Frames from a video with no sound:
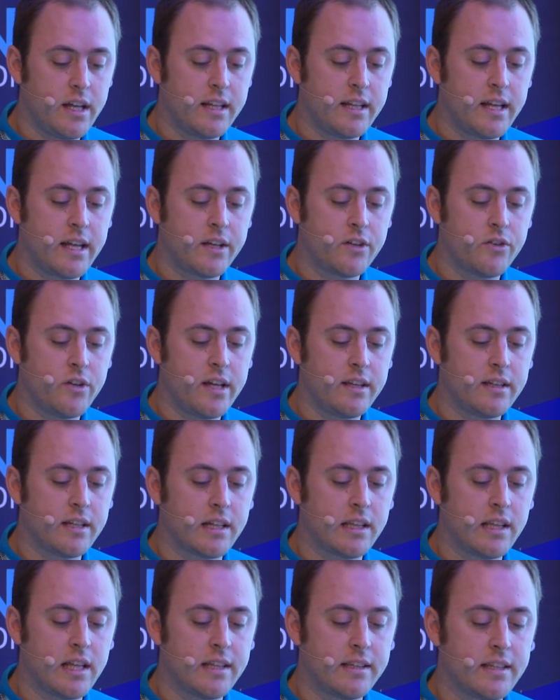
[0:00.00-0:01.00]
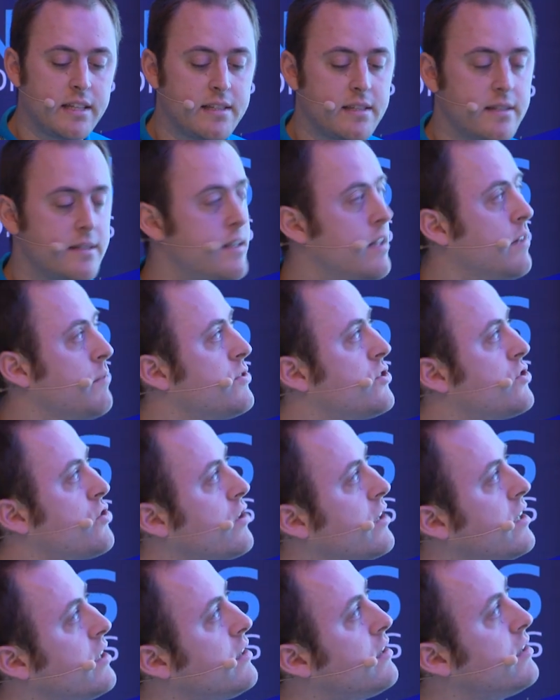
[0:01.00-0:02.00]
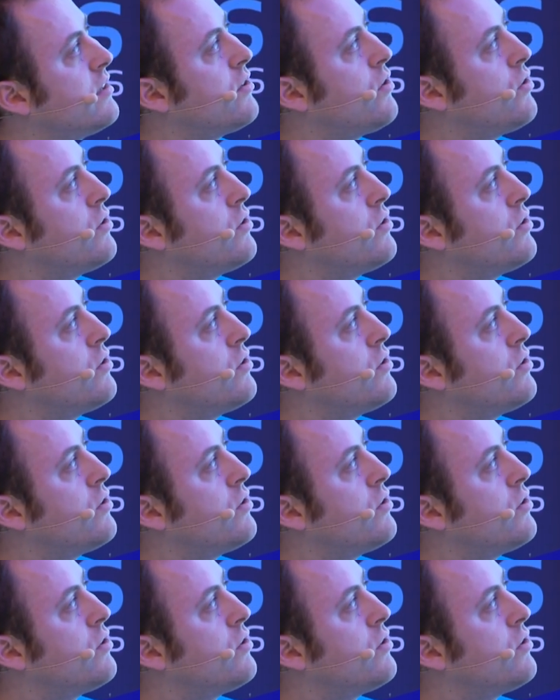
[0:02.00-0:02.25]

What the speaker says: and I create a client SSL socket